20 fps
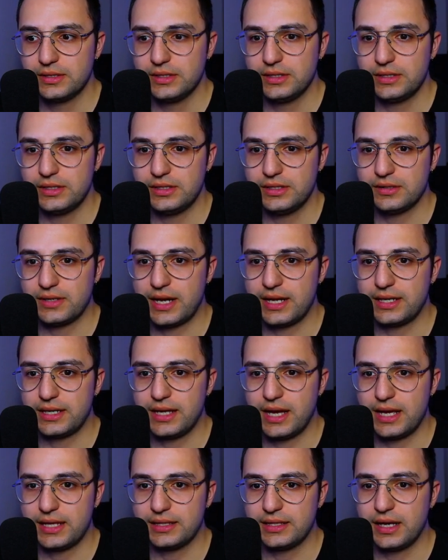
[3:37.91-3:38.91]
Here I
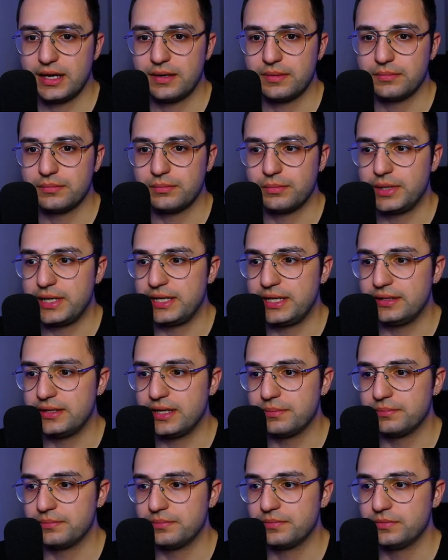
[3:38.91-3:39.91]
kind of bring
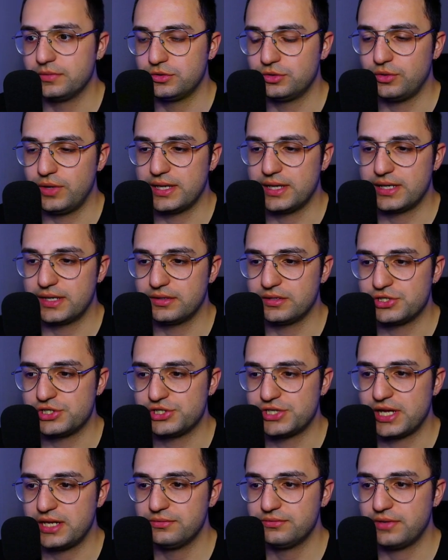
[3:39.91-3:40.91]
them to another
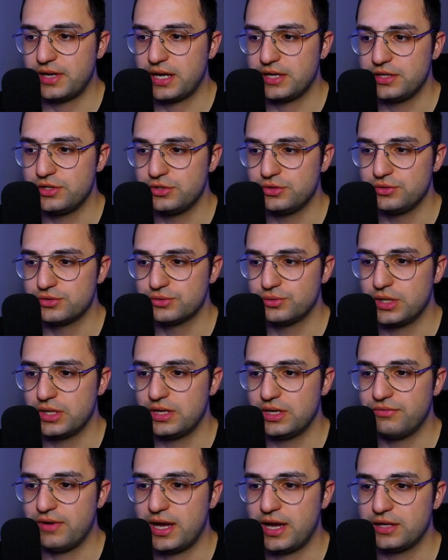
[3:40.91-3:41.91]
shelf I use
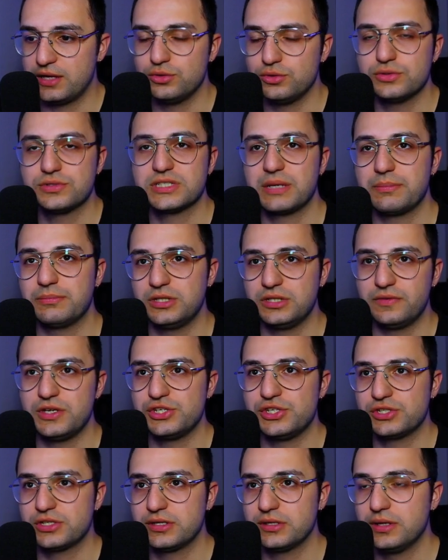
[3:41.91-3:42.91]
if I do
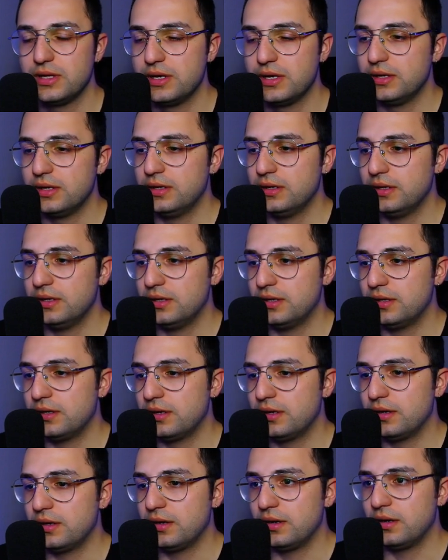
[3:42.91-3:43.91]
subdivisional
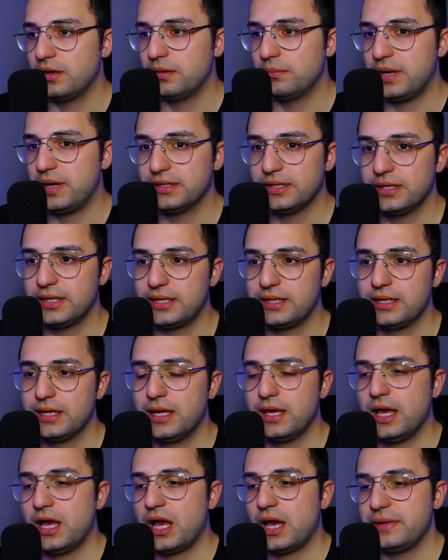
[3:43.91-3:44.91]
modeling.
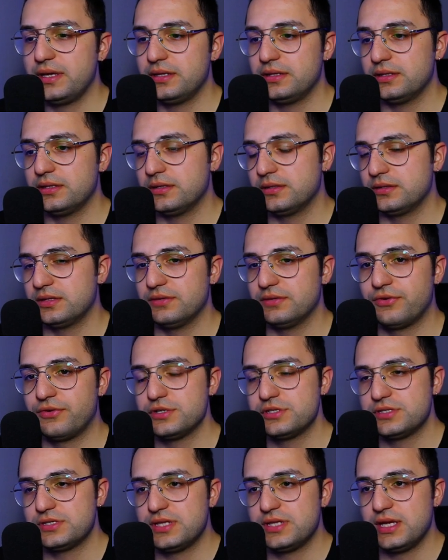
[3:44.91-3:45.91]
I mean, the
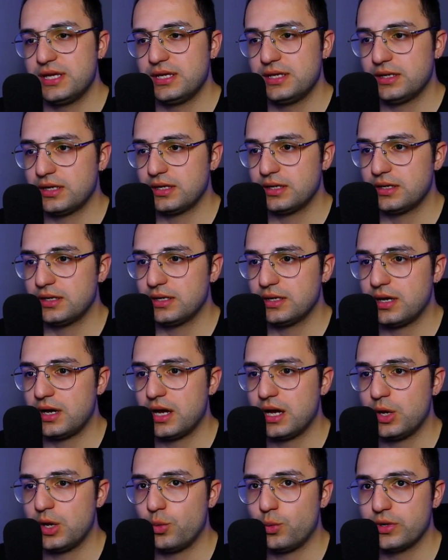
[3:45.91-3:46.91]
first thing
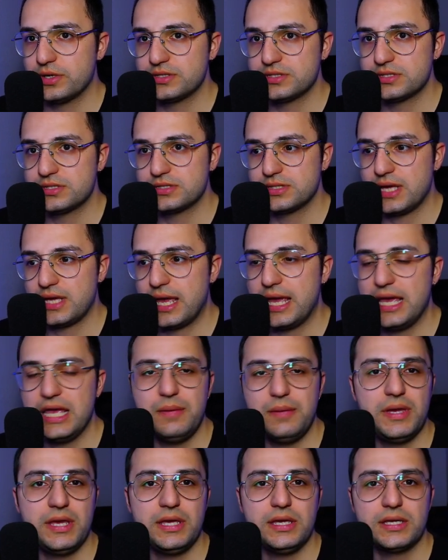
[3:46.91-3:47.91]
I was
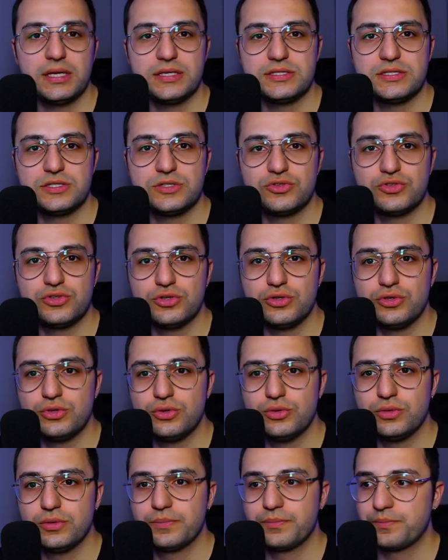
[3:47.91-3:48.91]
aiming is
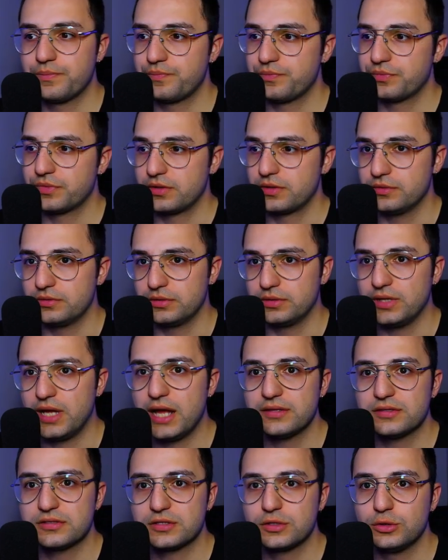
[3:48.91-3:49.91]
to
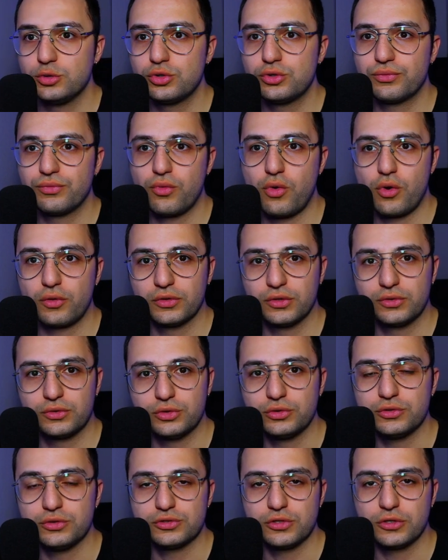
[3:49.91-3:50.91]
not look for the
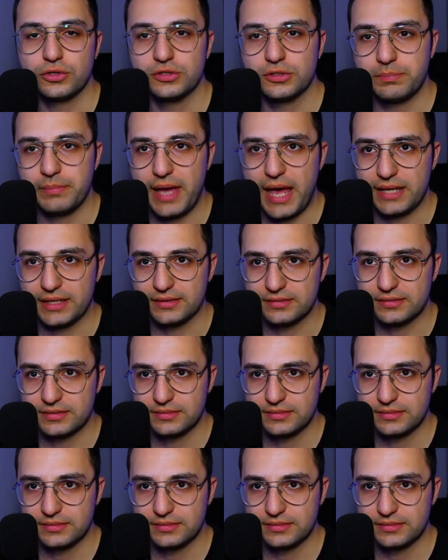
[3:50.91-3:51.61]
tools on the palette.